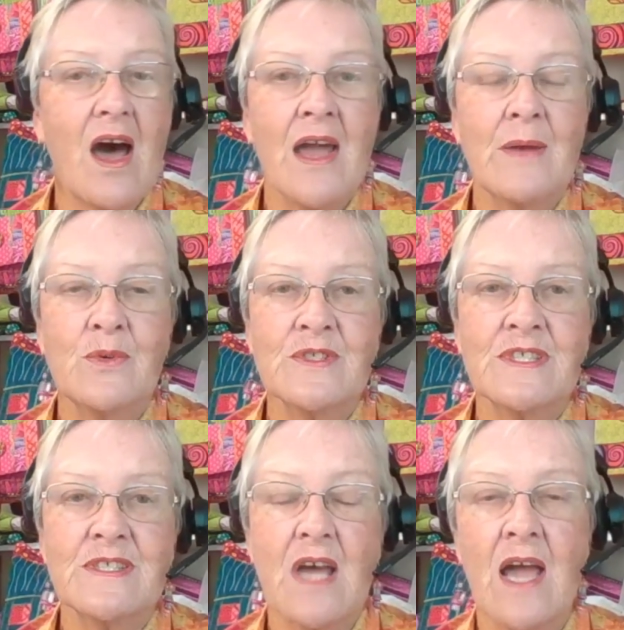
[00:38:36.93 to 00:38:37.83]

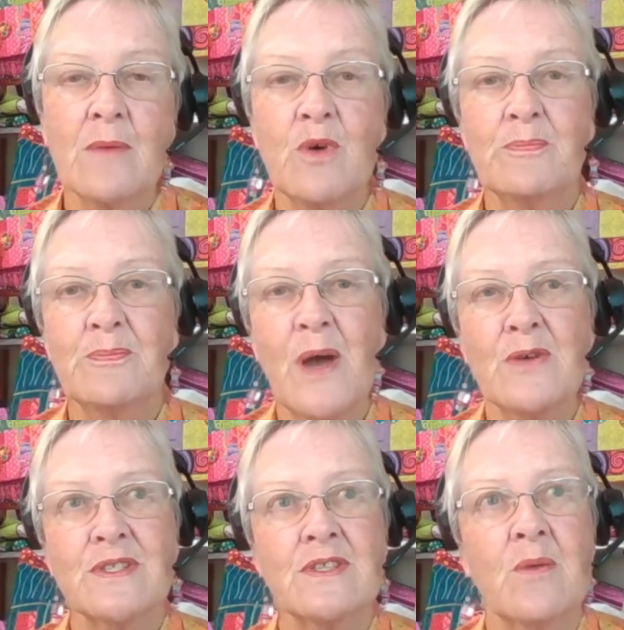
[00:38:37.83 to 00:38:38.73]
will
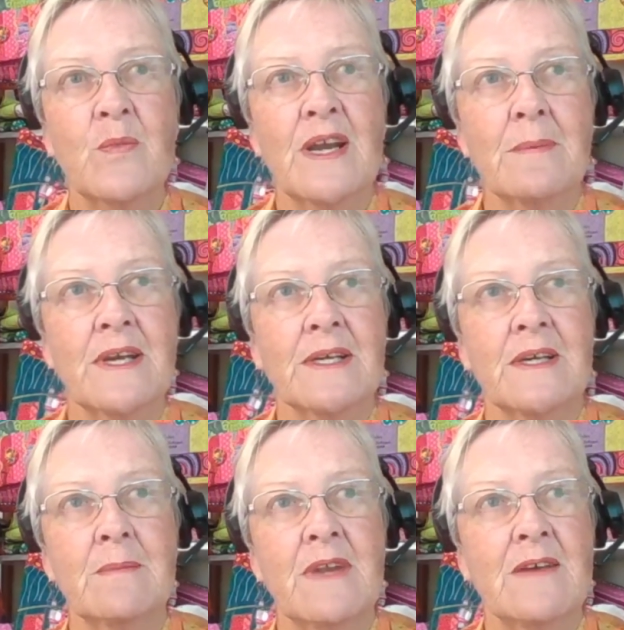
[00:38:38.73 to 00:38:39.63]
post up when I'm going to
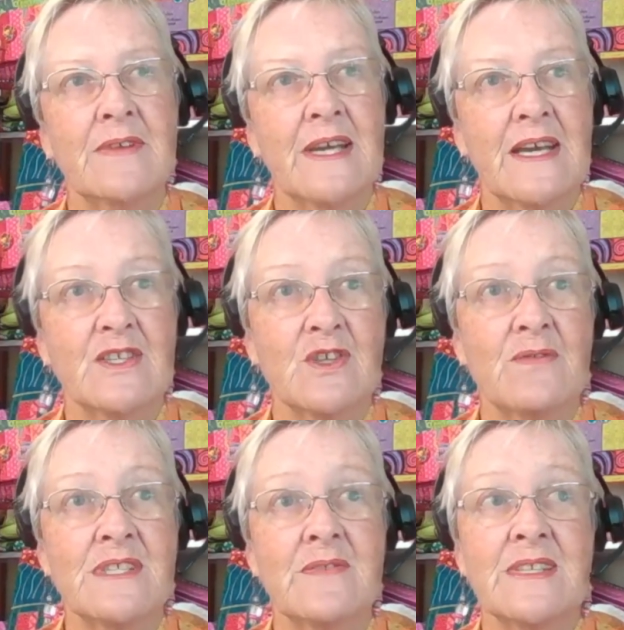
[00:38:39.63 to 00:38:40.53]
come live again because
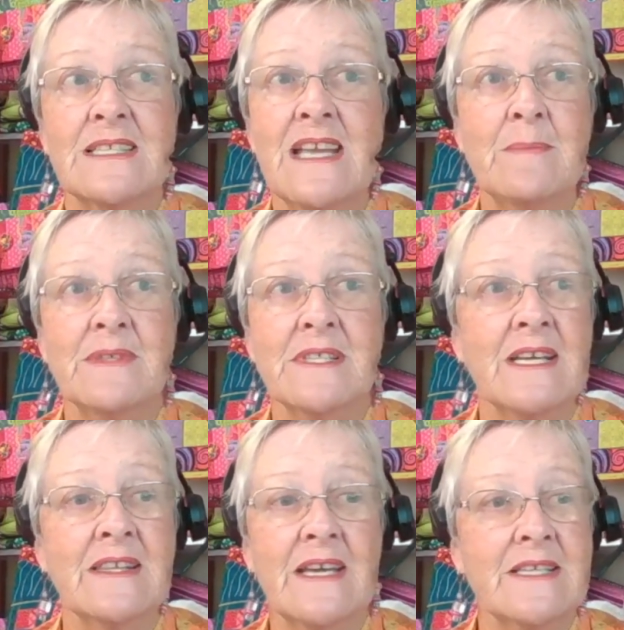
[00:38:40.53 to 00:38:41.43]
obviously if it's Labor Day
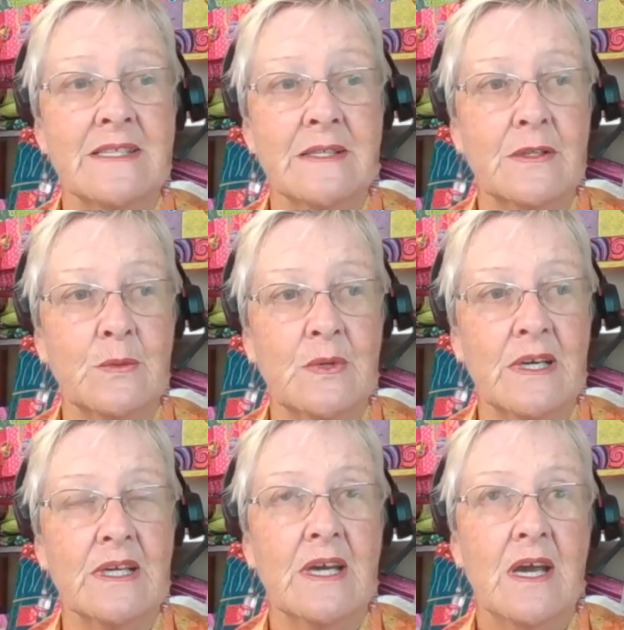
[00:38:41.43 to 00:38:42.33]
that isn't going to work.
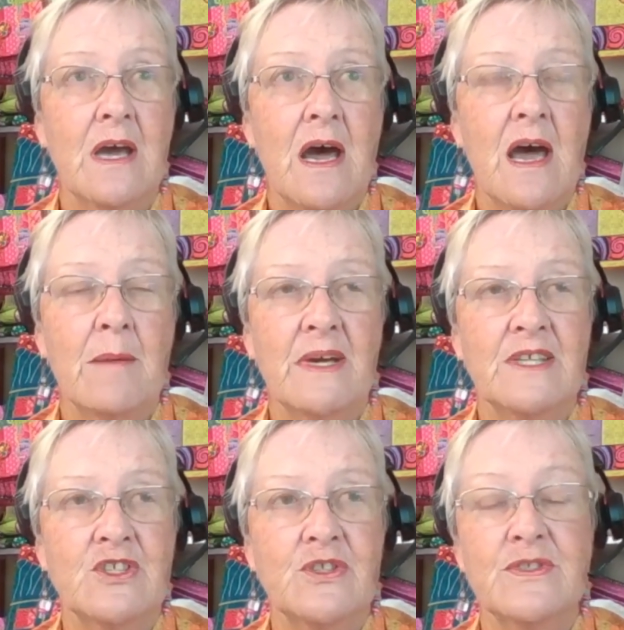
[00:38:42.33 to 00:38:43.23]
I might
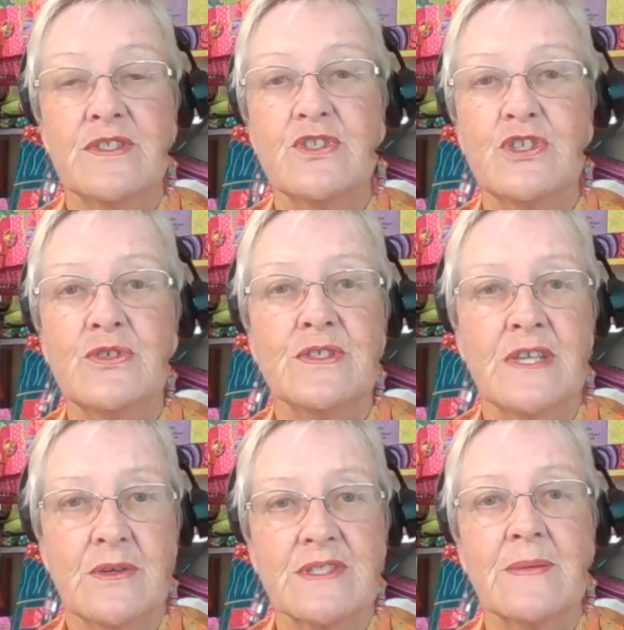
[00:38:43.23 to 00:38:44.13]
choose the
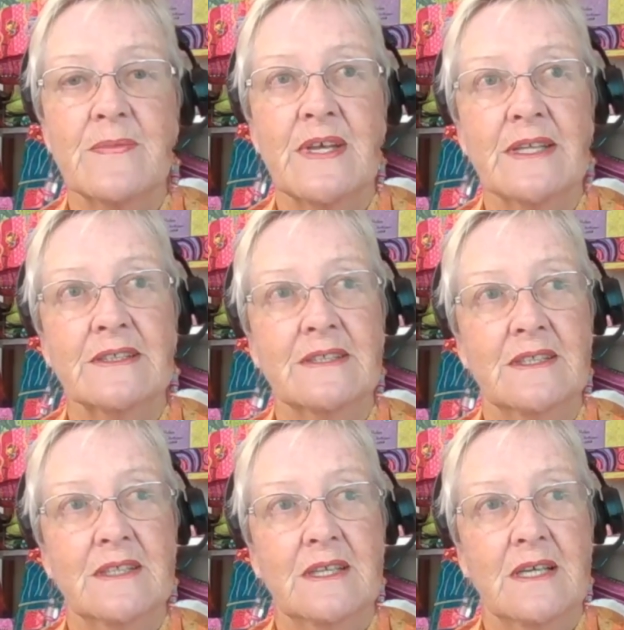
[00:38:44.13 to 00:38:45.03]
Tuesday or something.
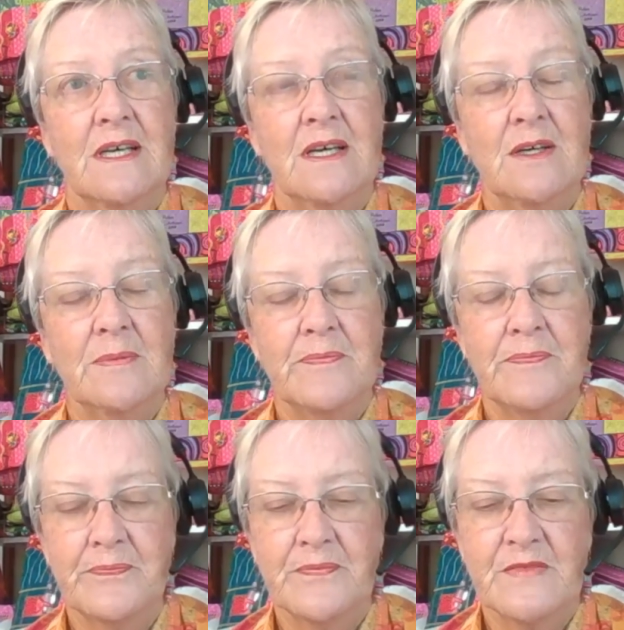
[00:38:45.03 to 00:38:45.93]
Um,
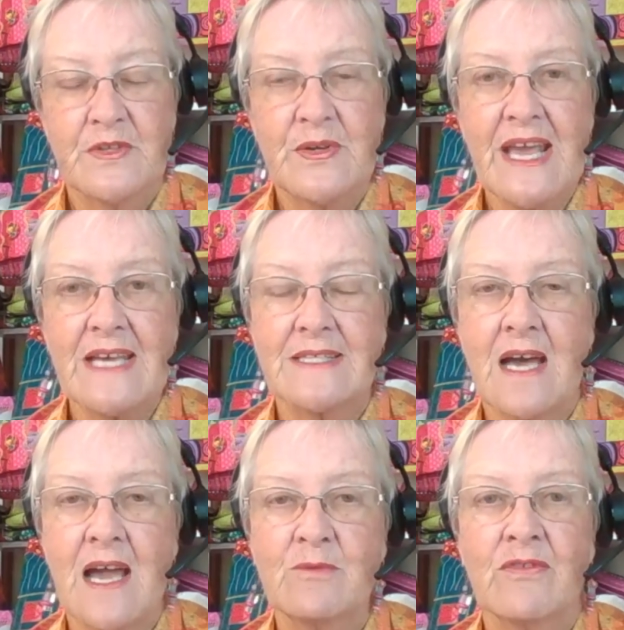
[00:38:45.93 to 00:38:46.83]
so yes,
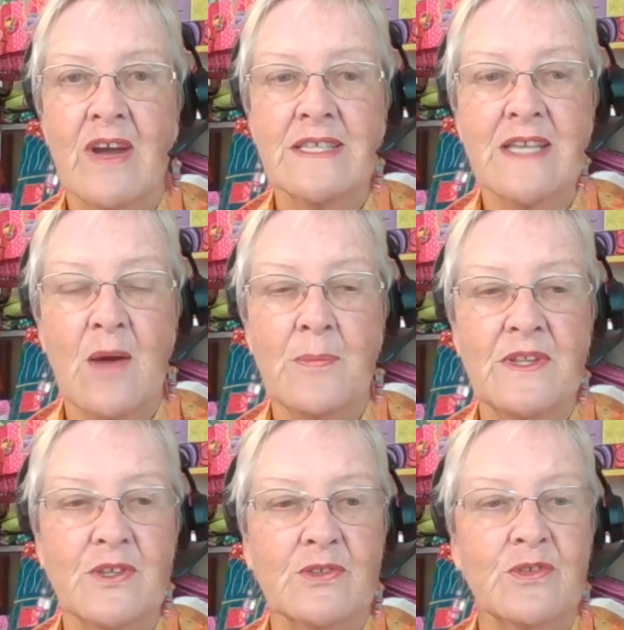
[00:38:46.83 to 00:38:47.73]
I will write it up in
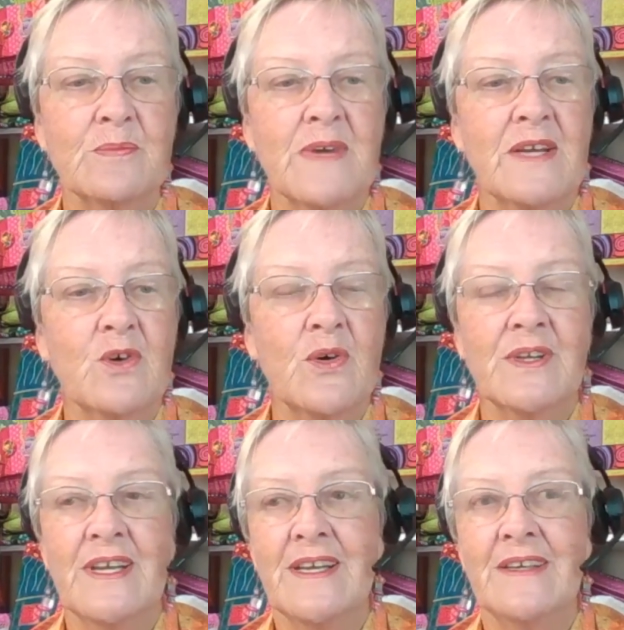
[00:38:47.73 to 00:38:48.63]
the group and on
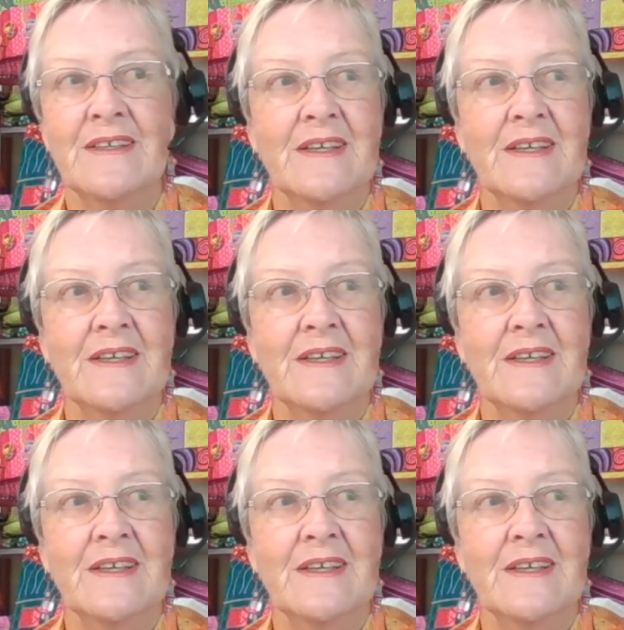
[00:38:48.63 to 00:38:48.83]
here.